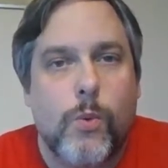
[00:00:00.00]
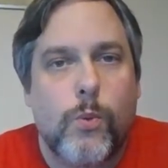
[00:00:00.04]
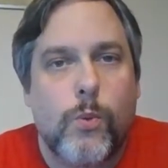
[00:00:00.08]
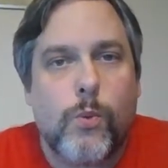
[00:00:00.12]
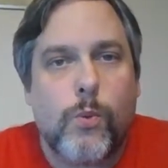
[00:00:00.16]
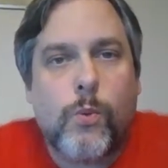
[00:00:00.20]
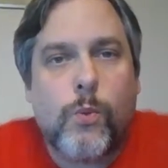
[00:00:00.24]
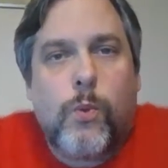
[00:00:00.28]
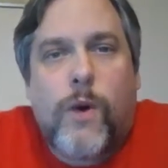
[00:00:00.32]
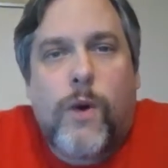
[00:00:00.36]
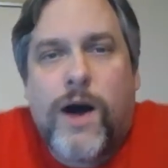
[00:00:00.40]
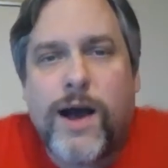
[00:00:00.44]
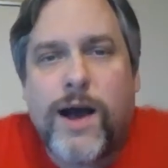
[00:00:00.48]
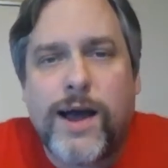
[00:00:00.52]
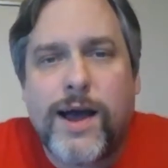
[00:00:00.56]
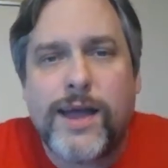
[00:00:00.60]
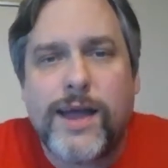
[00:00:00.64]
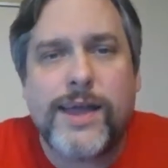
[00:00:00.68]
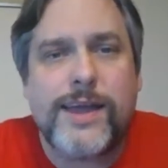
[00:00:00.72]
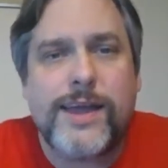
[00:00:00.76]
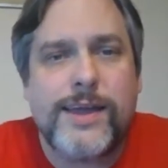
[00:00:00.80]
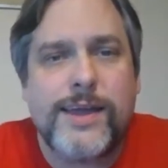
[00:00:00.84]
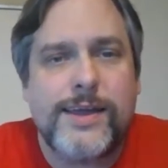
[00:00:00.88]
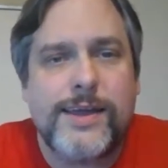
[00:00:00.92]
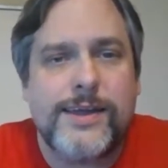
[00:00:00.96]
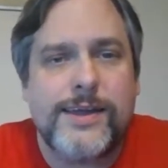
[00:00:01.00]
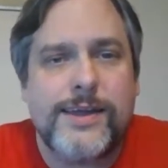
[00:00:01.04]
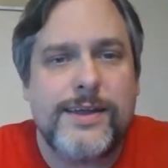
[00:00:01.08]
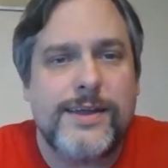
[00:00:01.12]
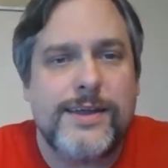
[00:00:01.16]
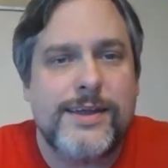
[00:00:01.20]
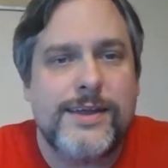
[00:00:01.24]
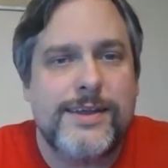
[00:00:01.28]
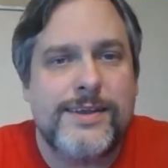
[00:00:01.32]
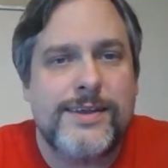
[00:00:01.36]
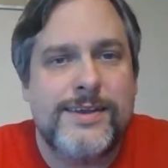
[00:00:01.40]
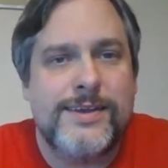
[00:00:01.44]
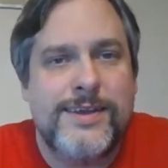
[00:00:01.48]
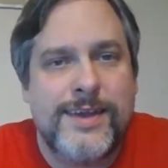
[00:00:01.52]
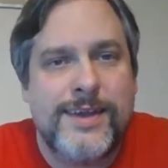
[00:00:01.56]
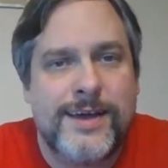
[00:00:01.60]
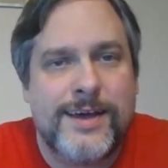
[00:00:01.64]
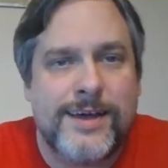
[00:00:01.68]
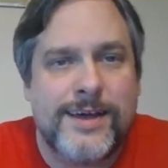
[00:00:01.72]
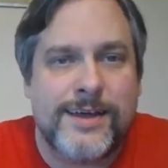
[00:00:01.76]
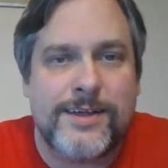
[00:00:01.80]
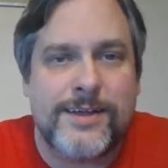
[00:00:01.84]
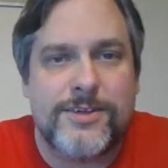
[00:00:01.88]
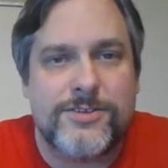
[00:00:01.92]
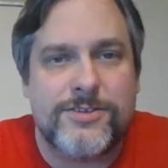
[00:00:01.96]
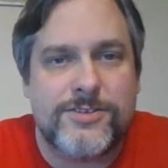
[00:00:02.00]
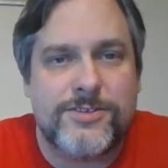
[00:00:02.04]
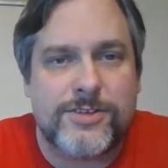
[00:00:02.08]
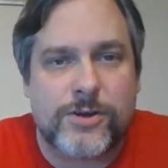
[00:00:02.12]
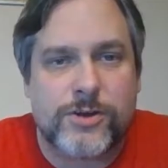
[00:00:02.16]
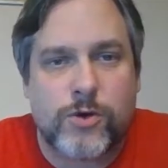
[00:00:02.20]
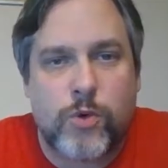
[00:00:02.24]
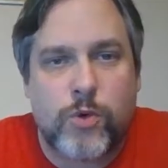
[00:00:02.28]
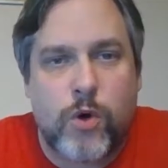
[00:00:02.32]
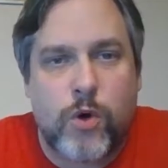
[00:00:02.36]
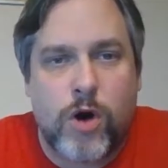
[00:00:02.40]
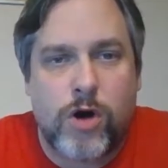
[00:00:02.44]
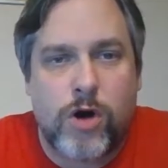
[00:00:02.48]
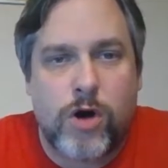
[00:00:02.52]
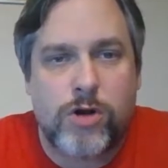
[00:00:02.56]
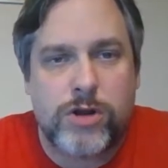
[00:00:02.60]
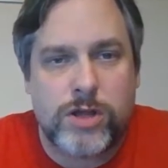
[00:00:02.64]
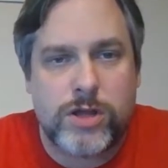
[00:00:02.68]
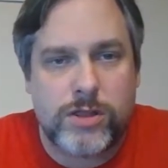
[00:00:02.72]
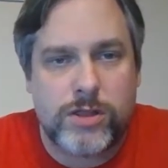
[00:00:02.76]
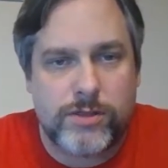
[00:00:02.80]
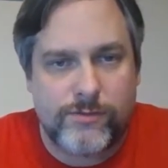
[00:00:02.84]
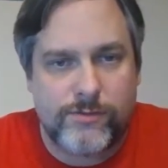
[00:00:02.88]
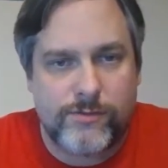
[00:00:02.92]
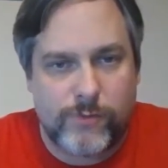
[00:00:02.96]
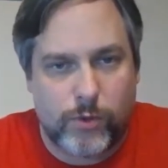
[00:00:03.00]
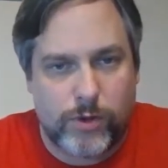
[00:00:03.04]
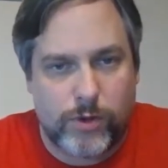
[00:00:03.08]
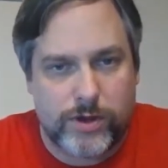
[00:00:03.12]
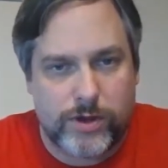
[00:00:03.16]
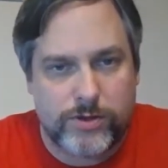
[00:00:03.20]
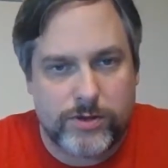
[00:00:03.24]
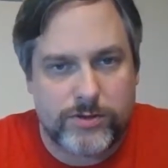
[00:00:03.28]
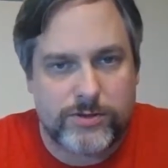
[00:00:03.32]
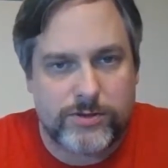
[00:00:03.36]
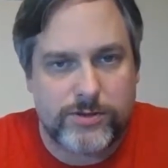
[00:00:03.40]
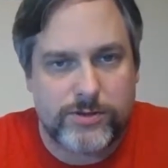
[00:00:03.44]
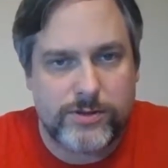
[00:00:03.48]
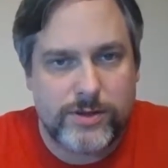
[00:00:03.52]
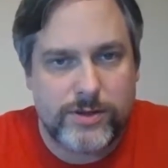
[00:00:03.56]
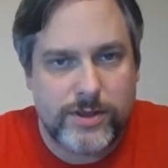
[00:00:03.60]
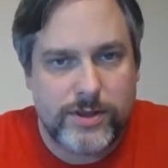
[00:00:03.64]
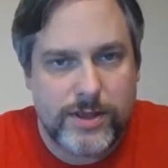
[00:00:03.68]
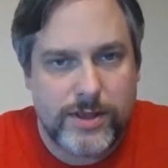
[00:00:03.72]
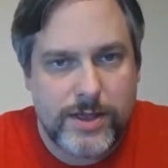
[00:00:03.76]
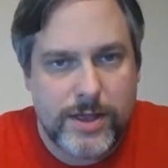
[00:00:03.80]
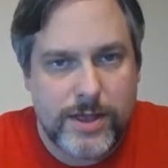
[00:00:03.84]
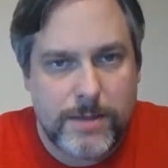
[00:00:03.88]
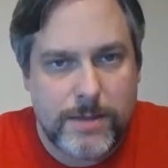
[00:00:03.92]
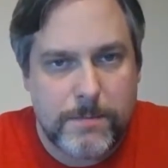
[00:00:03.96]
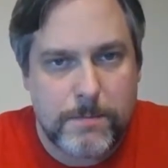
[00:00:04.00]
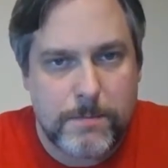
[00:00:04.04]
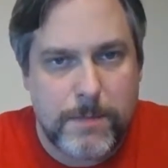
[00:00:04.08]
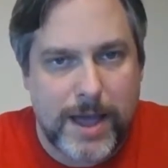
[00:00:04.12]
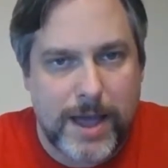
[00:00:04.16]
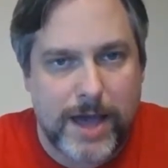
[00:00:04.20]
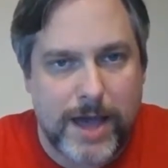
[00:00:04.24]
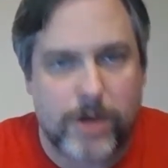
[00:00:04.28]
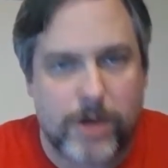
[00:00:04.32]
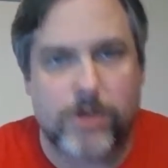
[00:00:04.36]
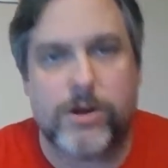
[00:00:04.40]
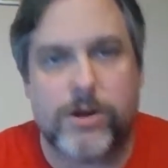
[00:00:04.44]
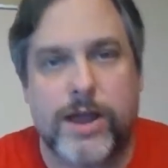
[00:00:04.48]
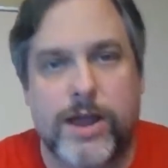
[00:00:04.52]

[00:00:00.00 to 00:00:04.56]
Why does the quality of the voice matter?